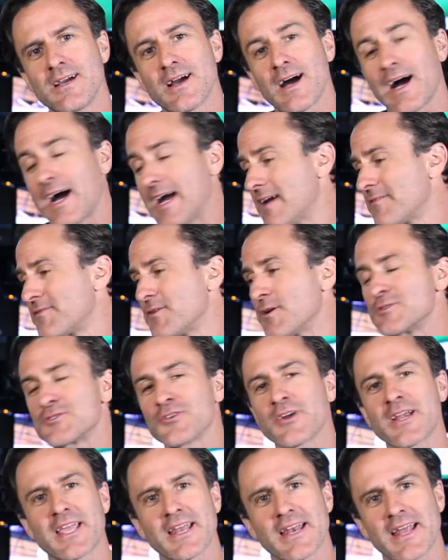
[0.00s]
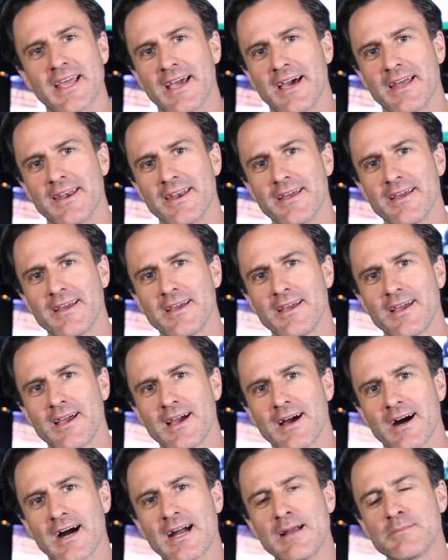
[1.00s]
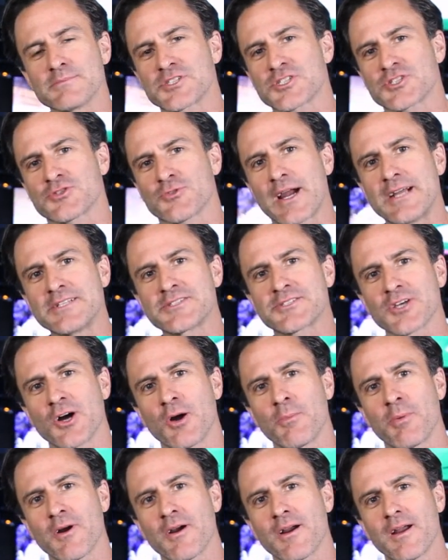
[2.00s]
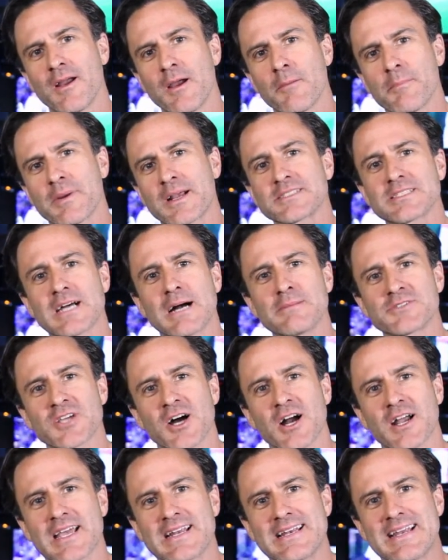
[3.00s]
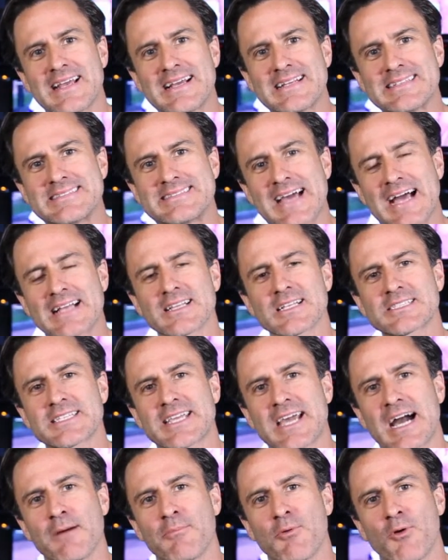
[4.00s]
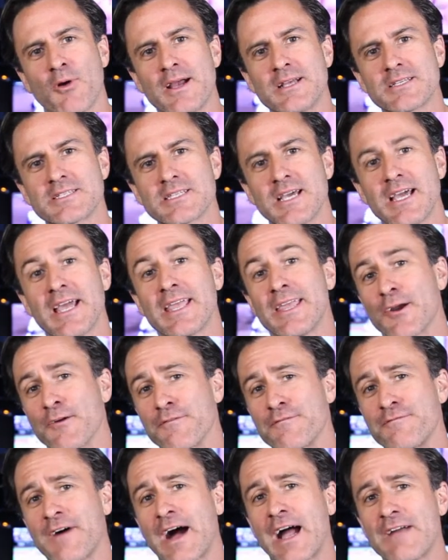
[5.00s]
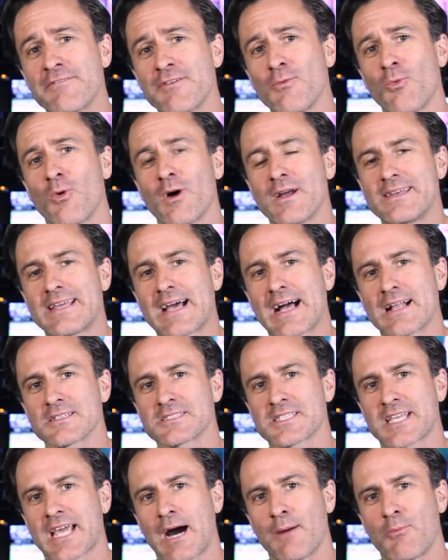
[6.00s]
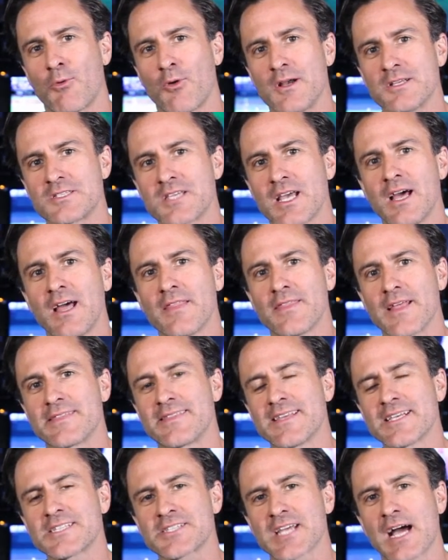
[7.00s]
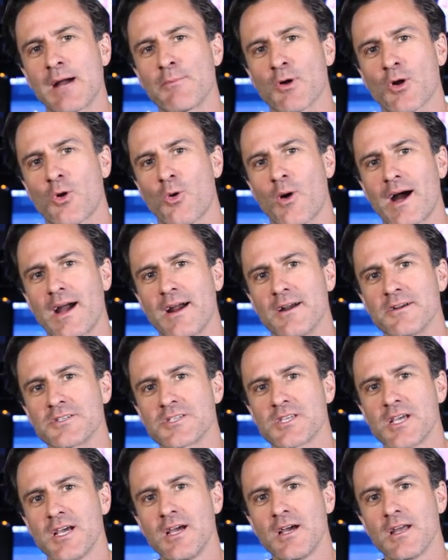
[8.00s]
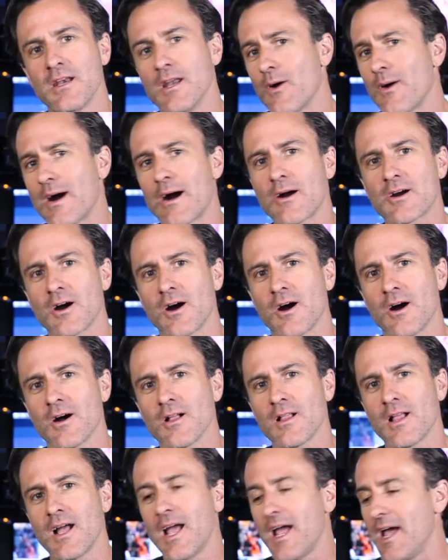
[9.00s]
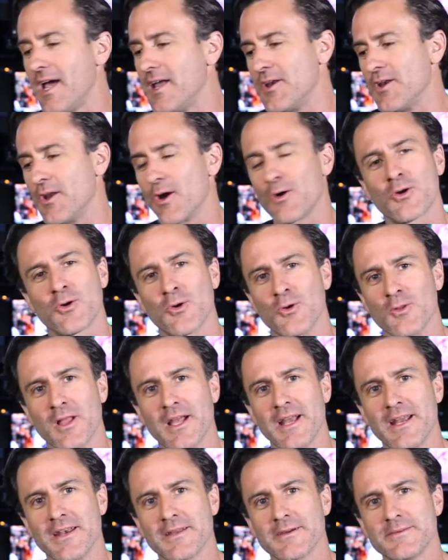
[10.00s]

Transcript: I have no drink in hand. I am straight sober because I'm talking Dallas Cowboys, your 5 and 1 Dallas Cowboys, that this time requires no alcohol and no Kool Aid.